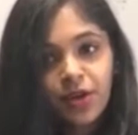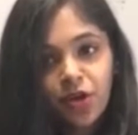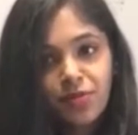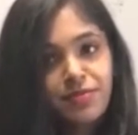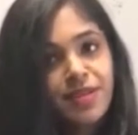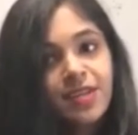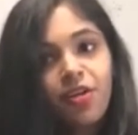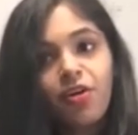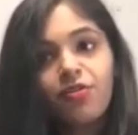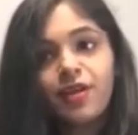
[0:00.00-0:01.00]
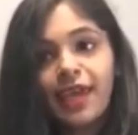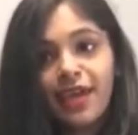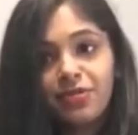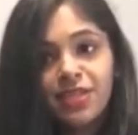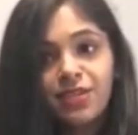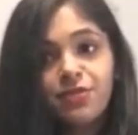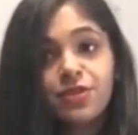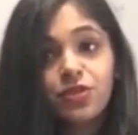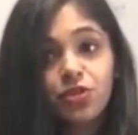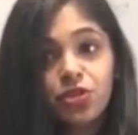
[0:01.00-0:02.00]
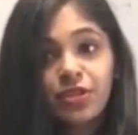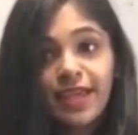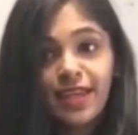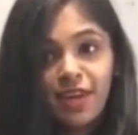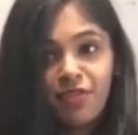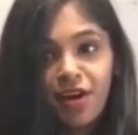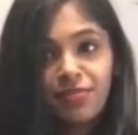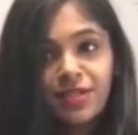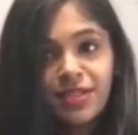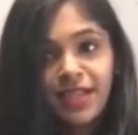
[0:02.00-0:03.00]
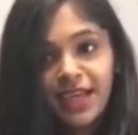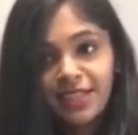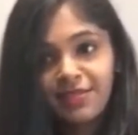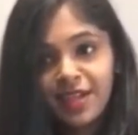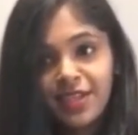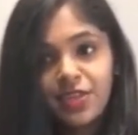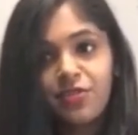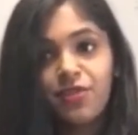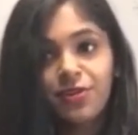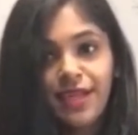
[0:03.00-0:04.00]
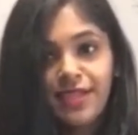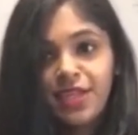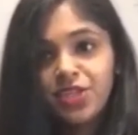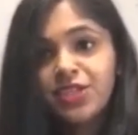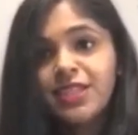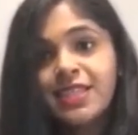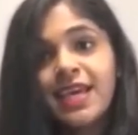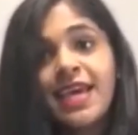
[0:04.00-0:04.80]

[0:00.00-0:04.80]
commitment of accounting for social and environmental activities of organisations,